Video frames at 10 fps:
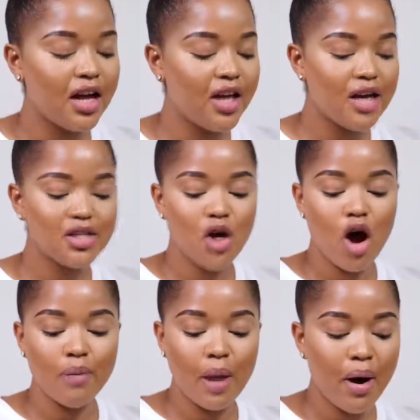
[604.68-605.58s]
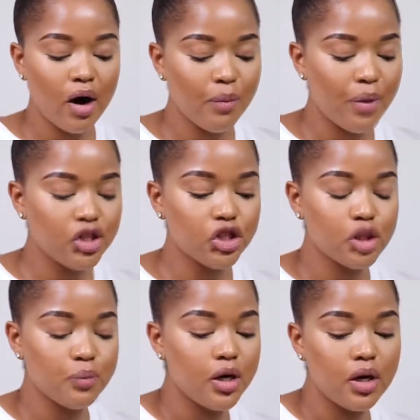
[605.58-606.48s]
Okay, so on my powder brush, I
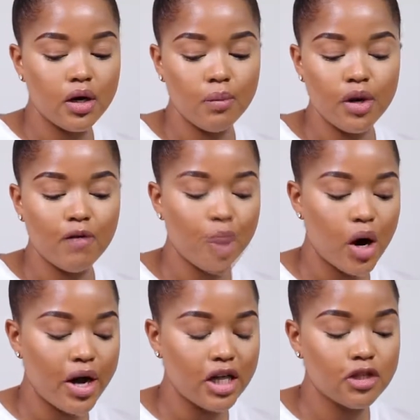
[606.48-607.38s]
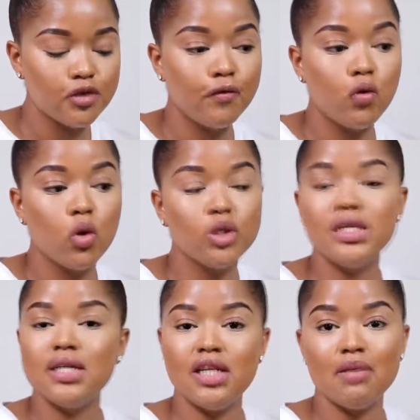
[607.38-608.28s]
just put a little bit of product for
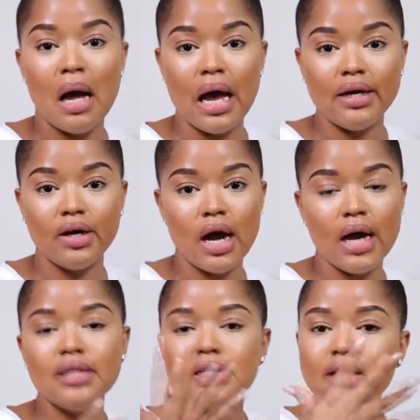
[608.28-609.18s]
setting my under eyes